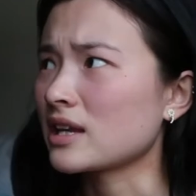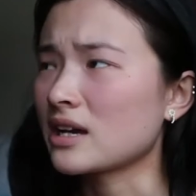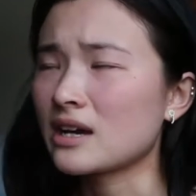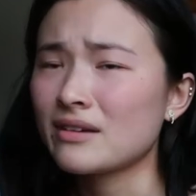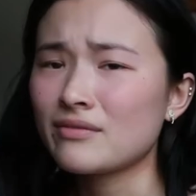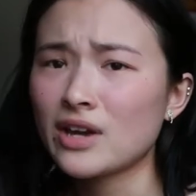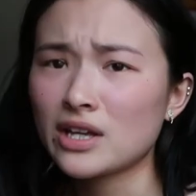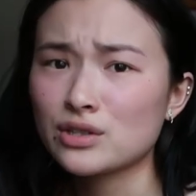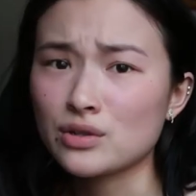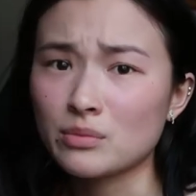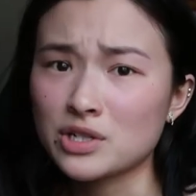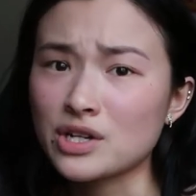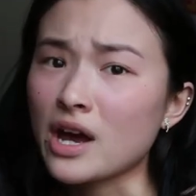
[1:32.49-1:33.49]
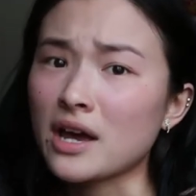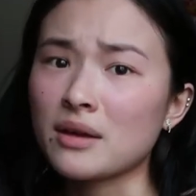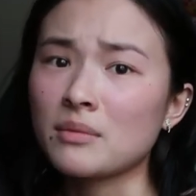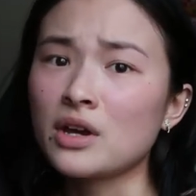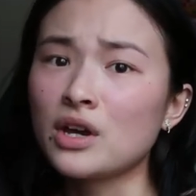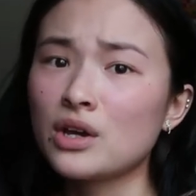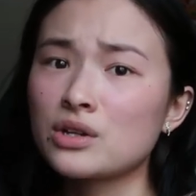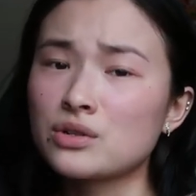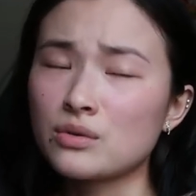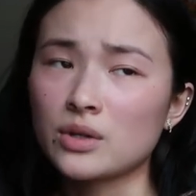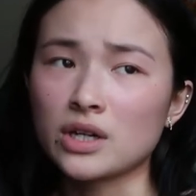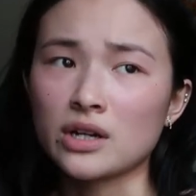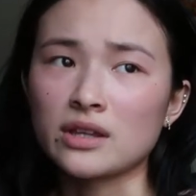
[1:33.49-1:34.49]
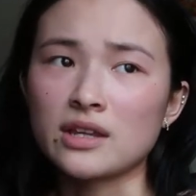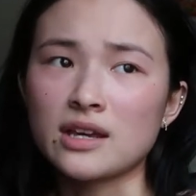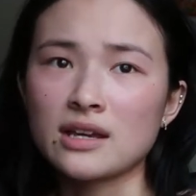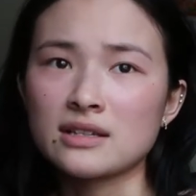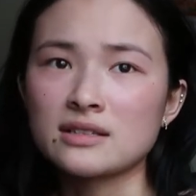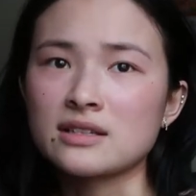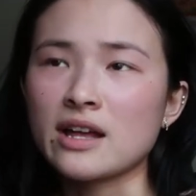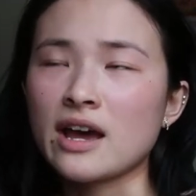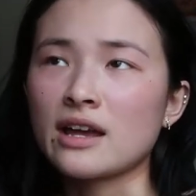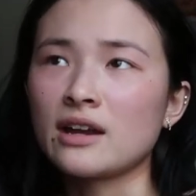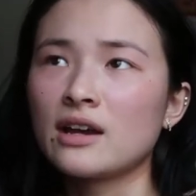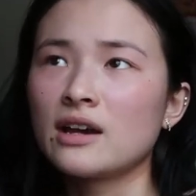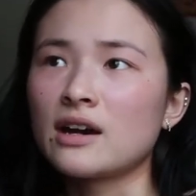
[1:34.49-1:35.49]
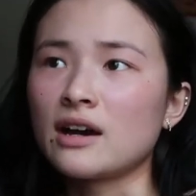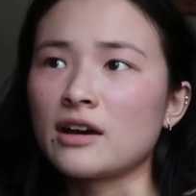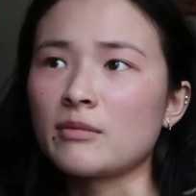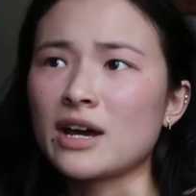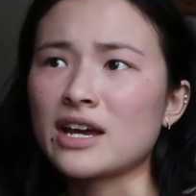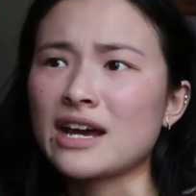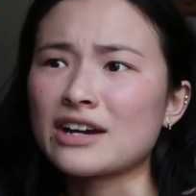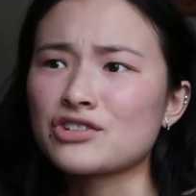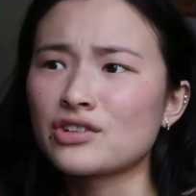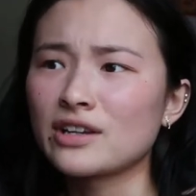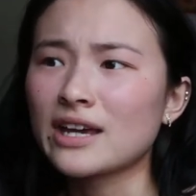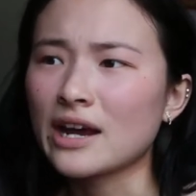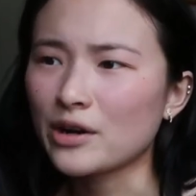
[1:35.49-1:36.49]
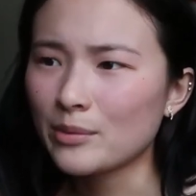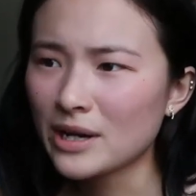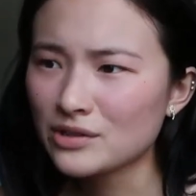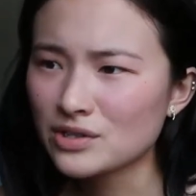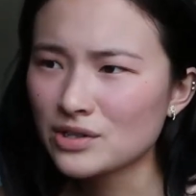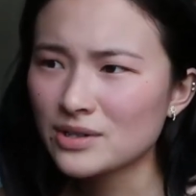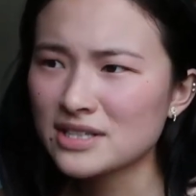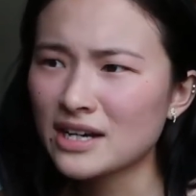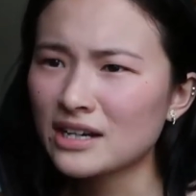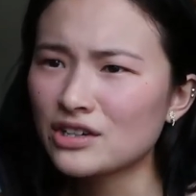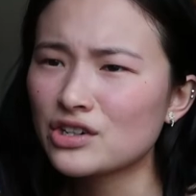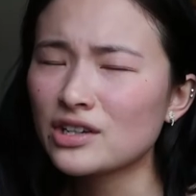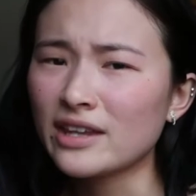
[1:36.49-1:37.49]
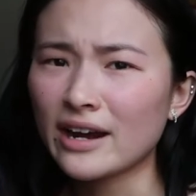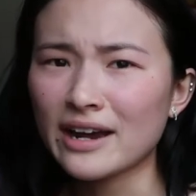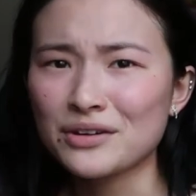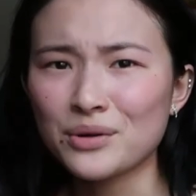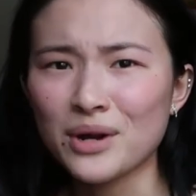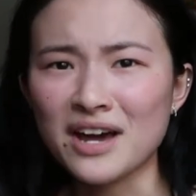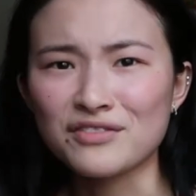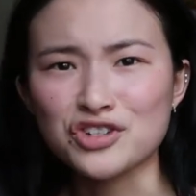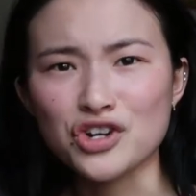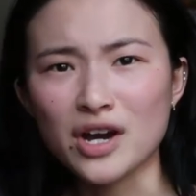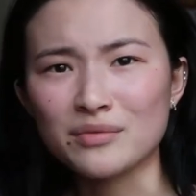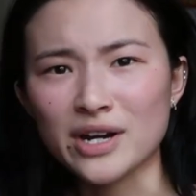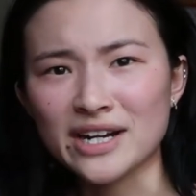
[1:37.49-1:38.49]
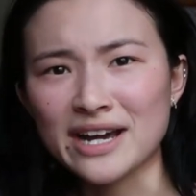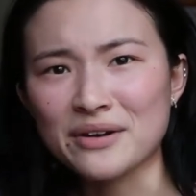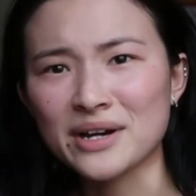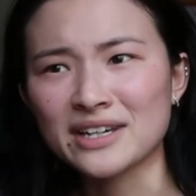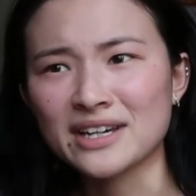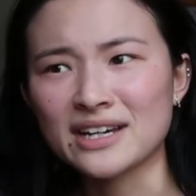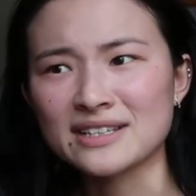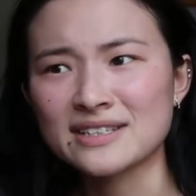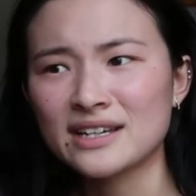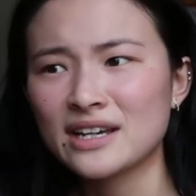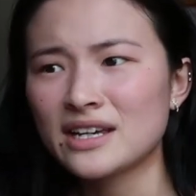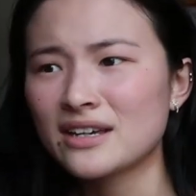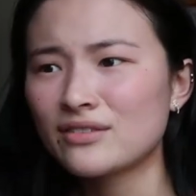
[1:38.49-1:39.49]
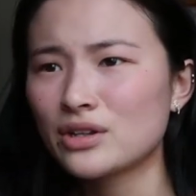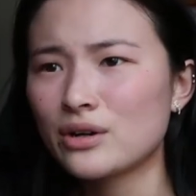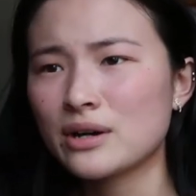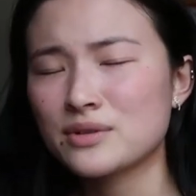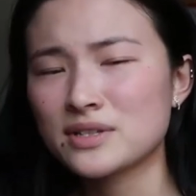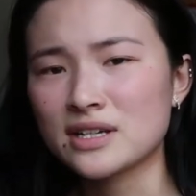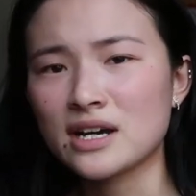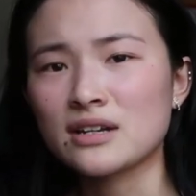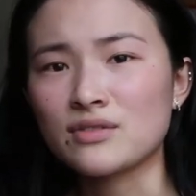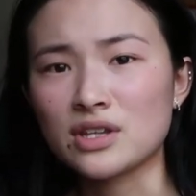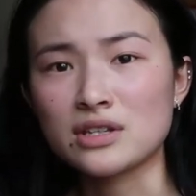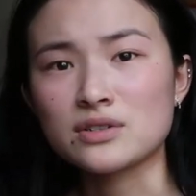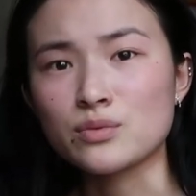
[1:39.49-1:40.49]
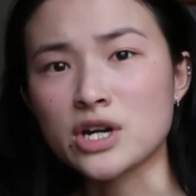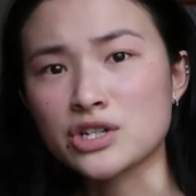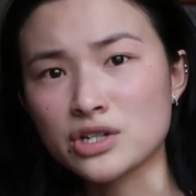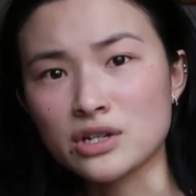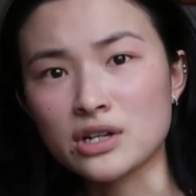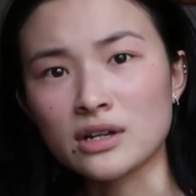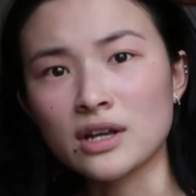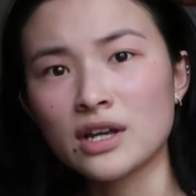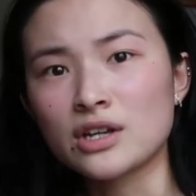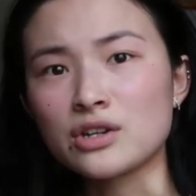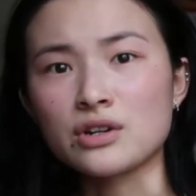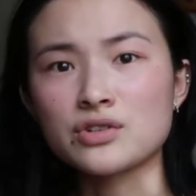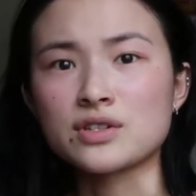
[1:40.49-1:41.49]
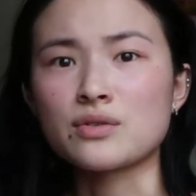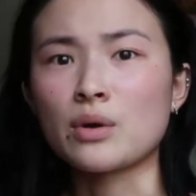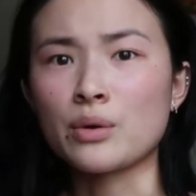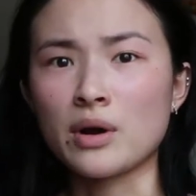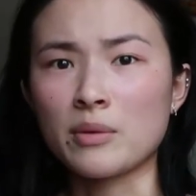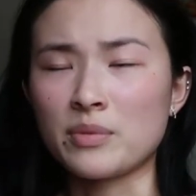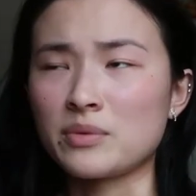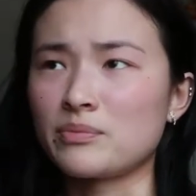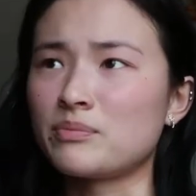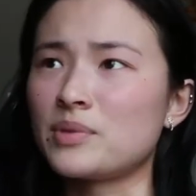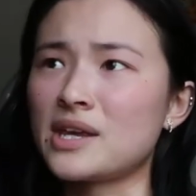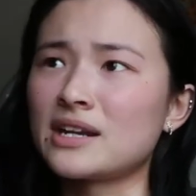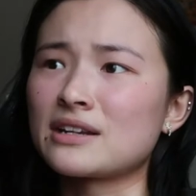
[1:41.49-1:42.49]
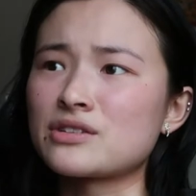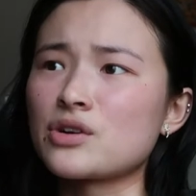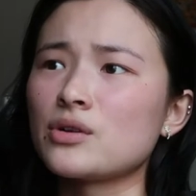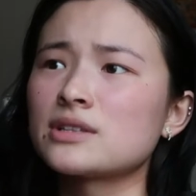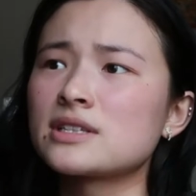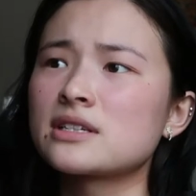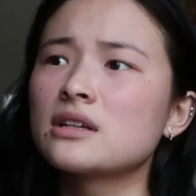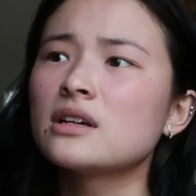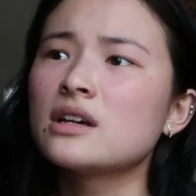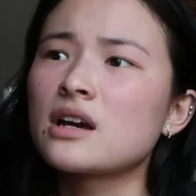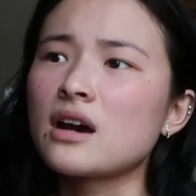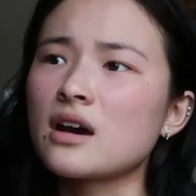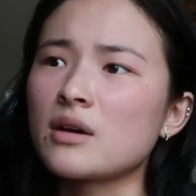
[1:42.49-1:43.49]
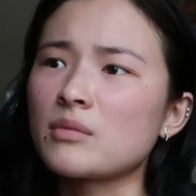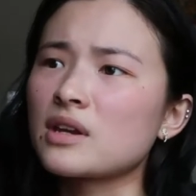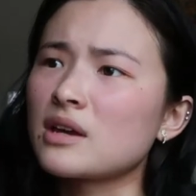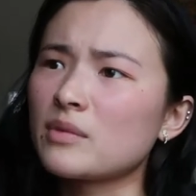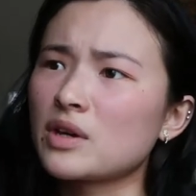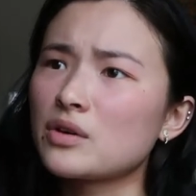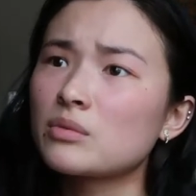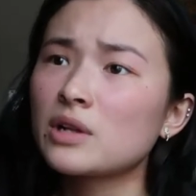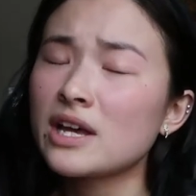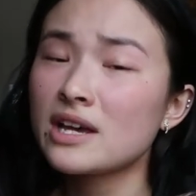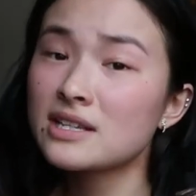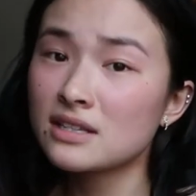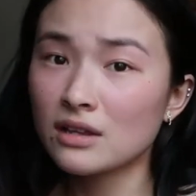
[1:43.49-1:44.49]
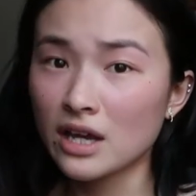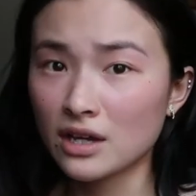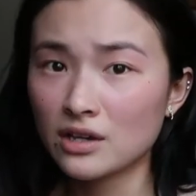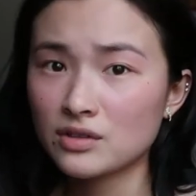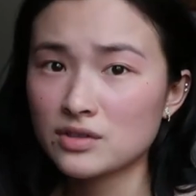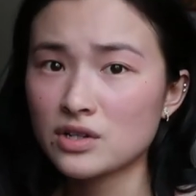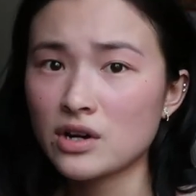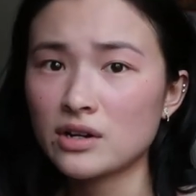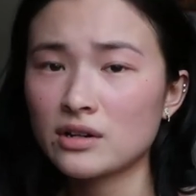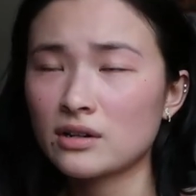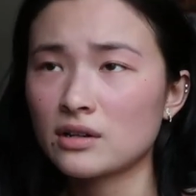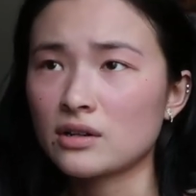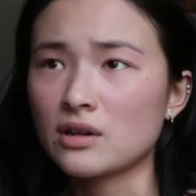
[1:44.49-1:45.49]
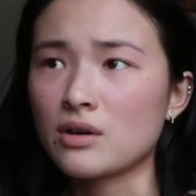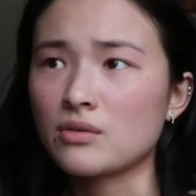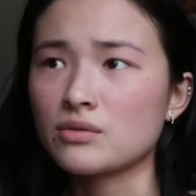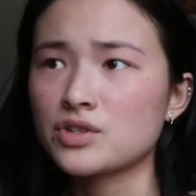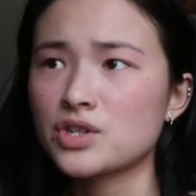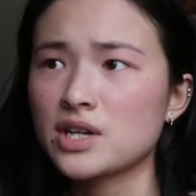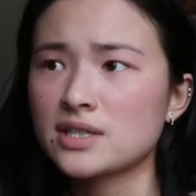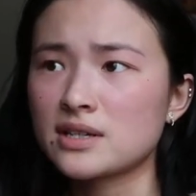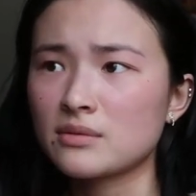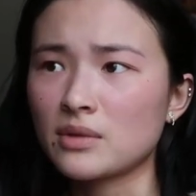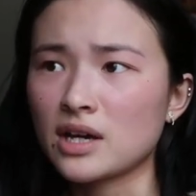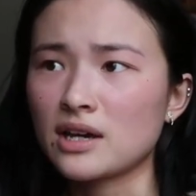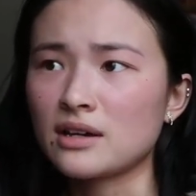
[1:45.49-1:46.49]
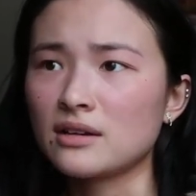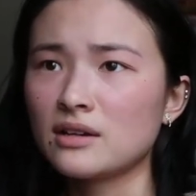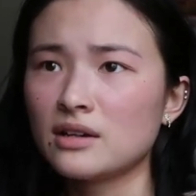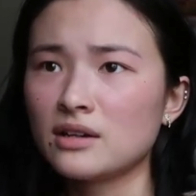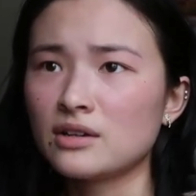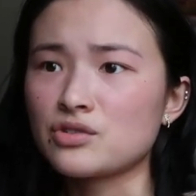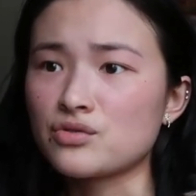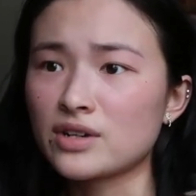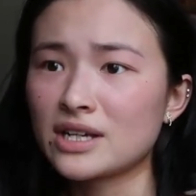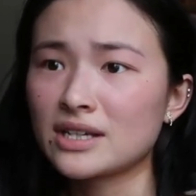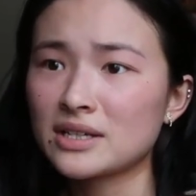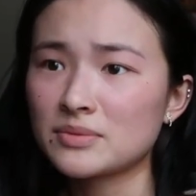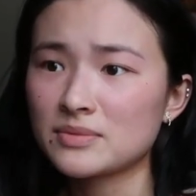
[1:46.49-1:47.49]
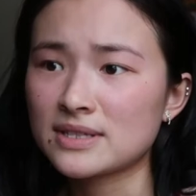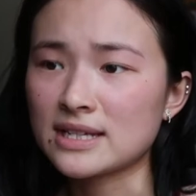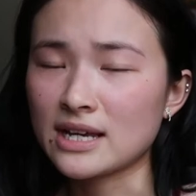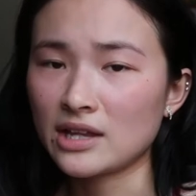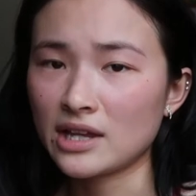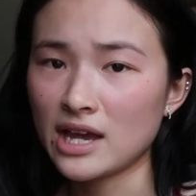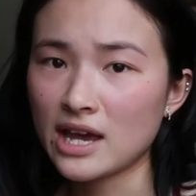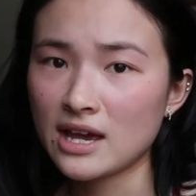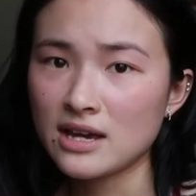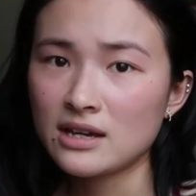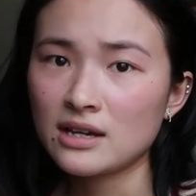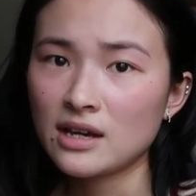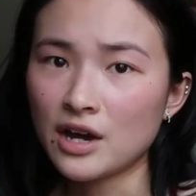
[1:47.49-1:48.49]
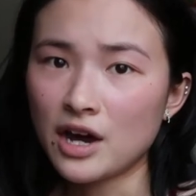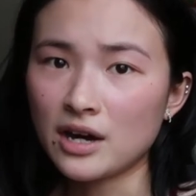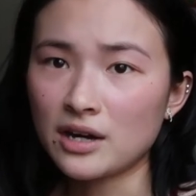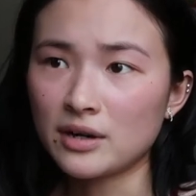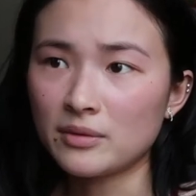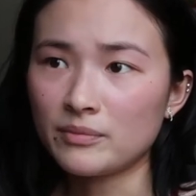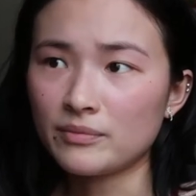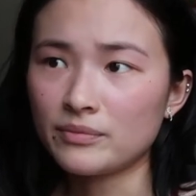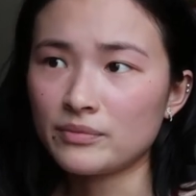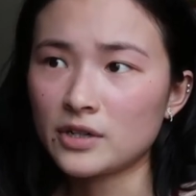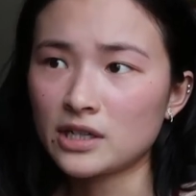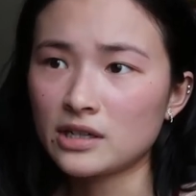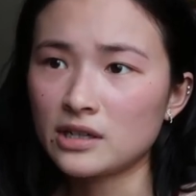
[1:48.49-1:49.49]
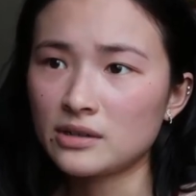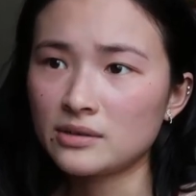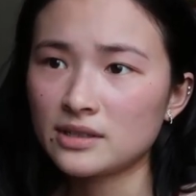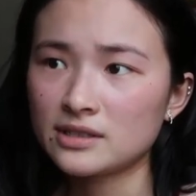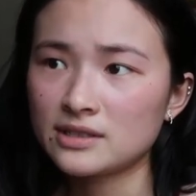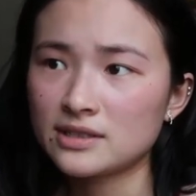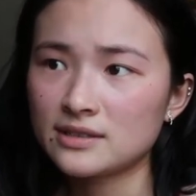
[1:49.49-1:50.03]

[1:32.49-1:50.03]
Like, I've had so much time to work on things that I actually care about, so it's kind of good that I don't have a job right now, I guess, even though I was kind of in this rush to, you know, just grow up and be an adult and get my own place and like start, you know, chasing my dreams in LA, but you know,